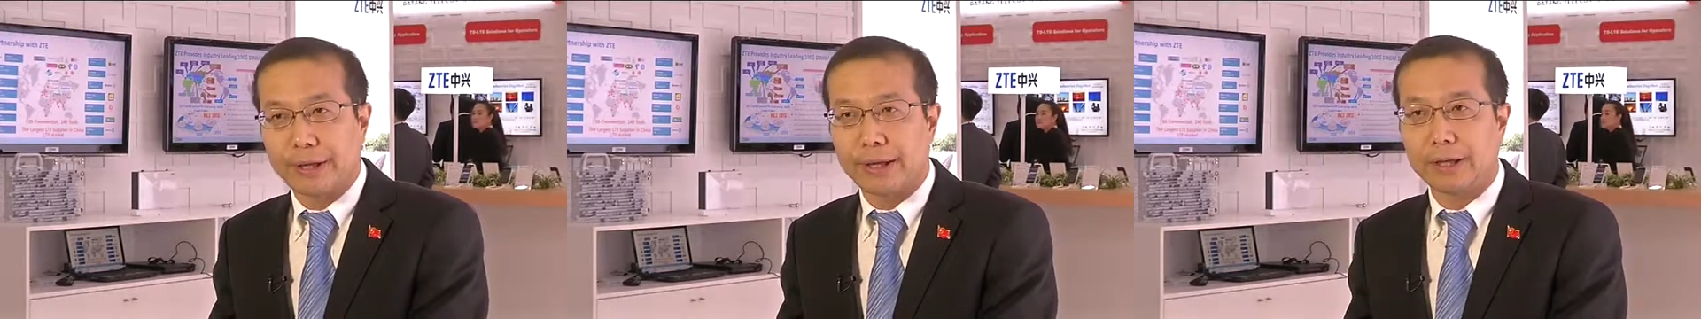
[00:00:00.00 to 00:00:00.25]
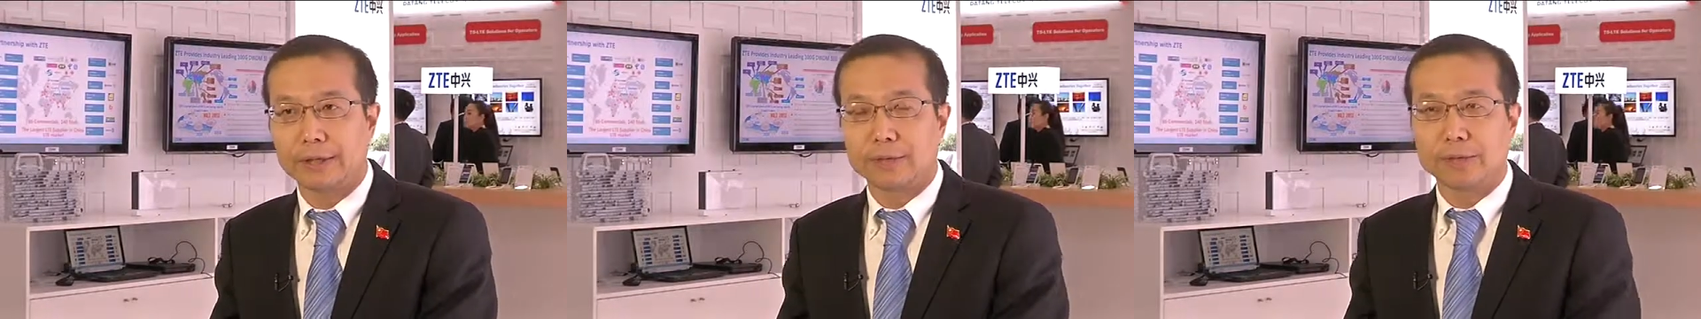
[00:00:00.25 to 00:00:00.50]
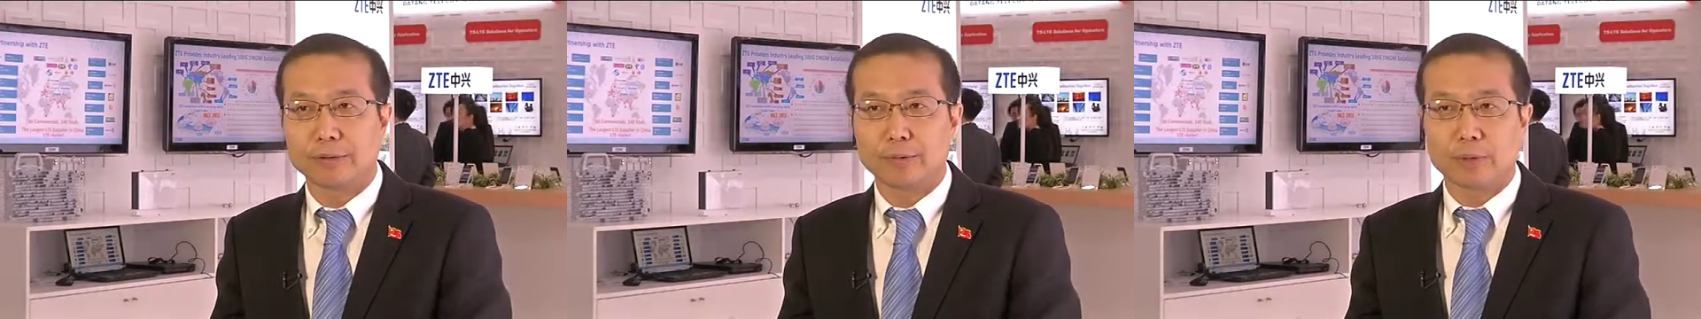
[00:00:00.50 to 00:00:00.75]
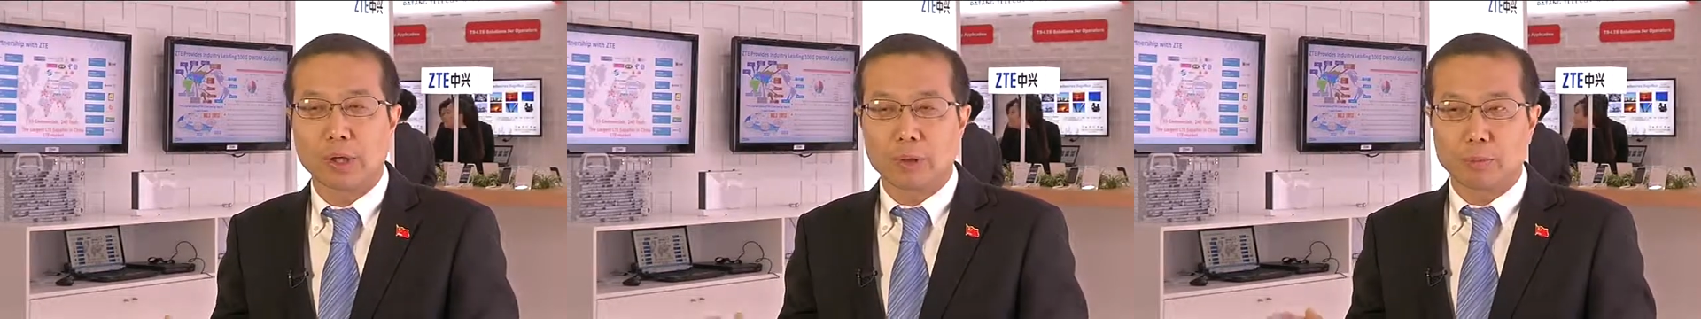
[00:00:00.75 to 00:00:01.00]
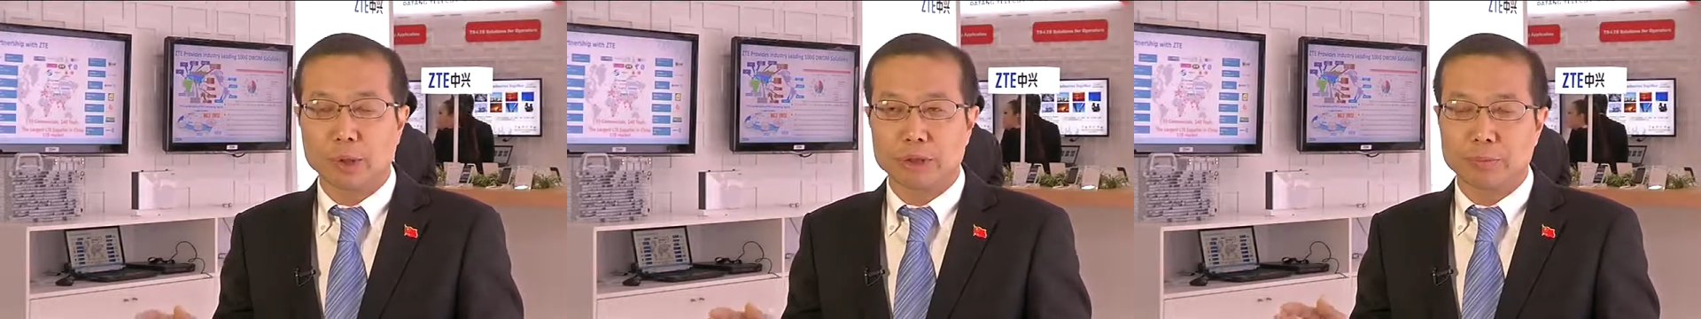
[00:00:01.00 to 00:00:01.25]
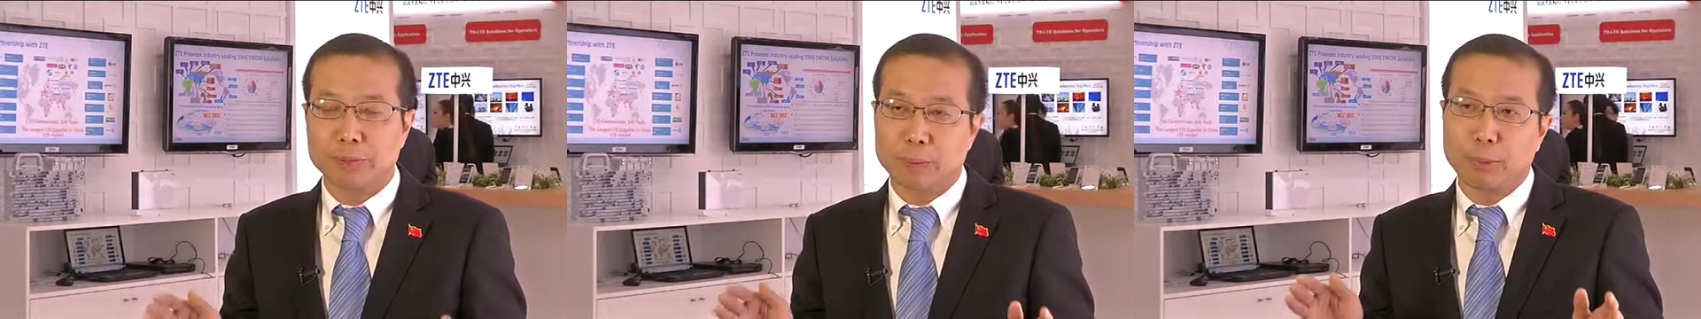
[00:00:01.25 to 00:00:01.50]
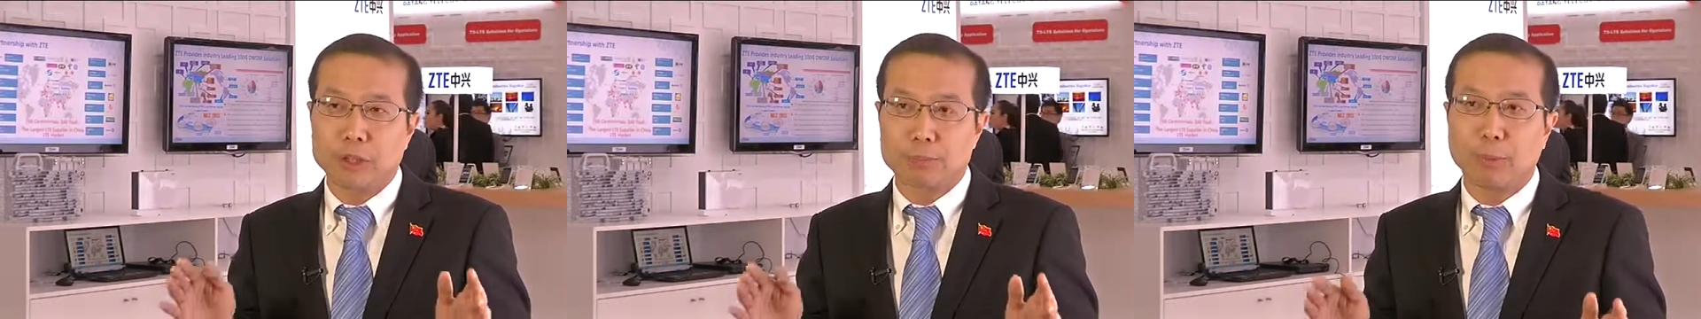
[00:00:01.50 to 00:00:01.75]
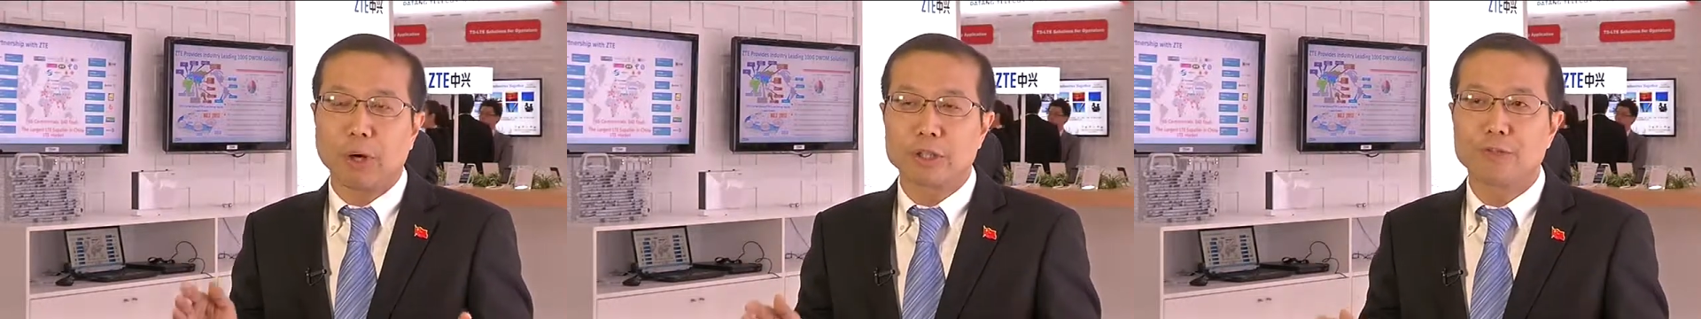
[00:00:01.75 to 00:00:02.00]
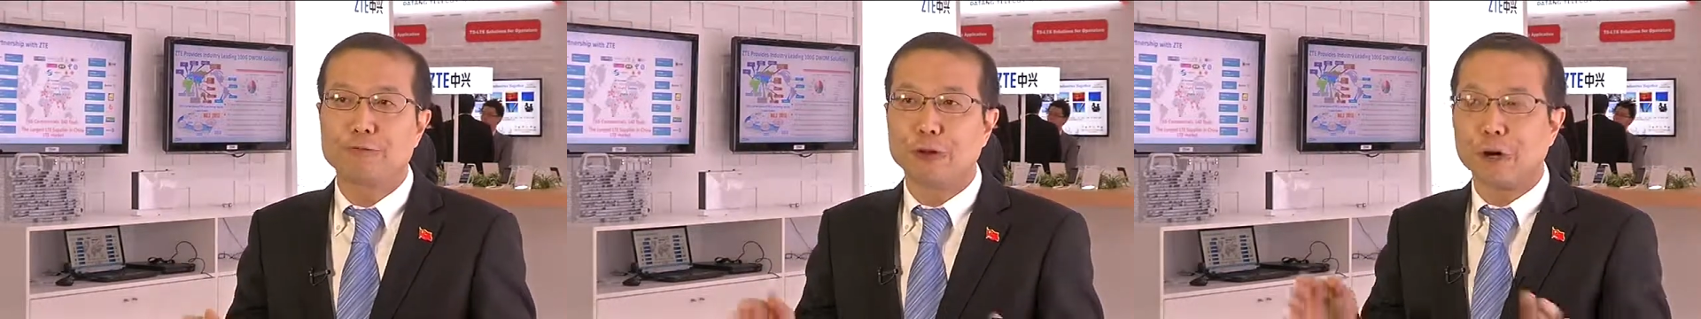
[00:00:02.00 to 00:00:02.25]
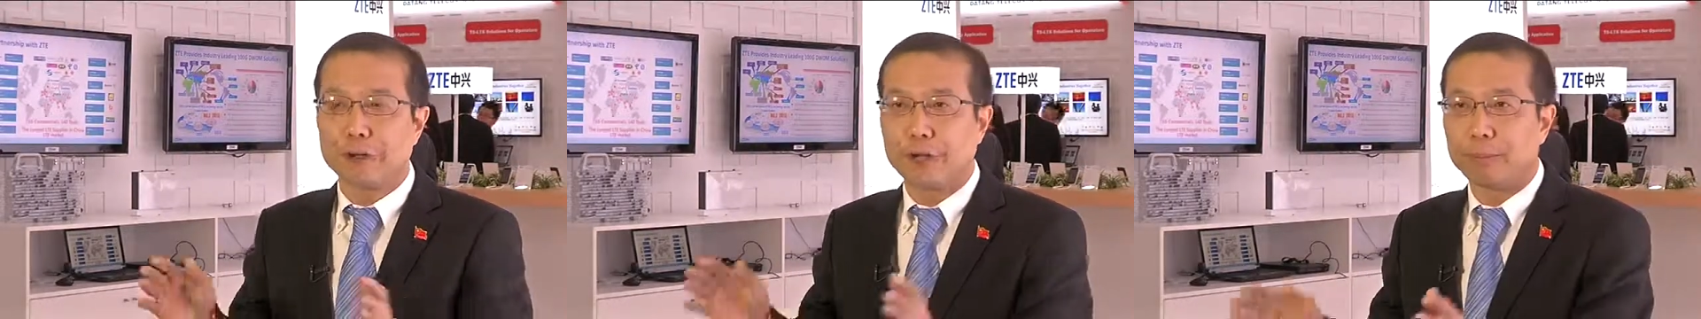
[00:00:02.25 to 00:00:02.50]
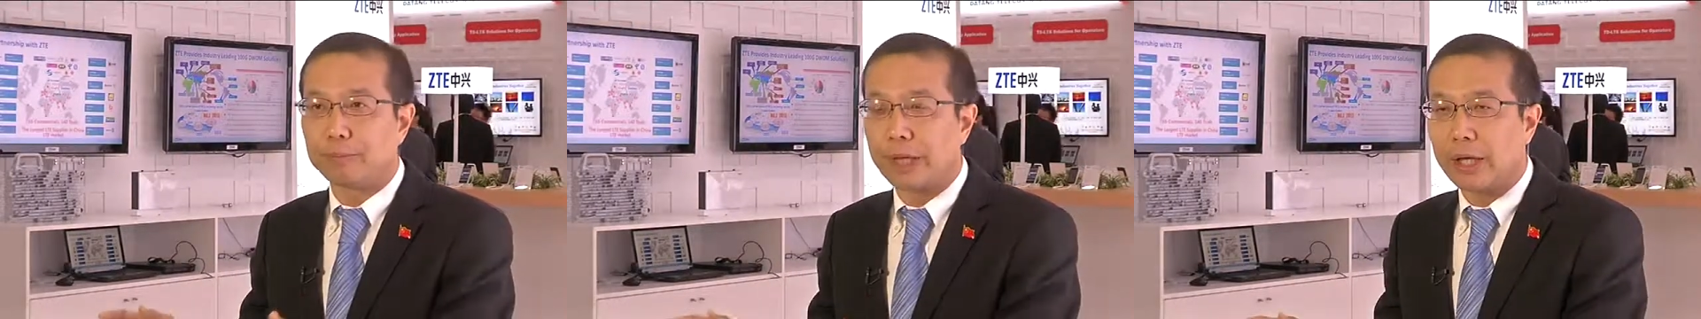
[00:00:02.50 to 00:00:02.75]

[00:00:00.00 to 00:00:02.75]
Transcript: And what's most important for them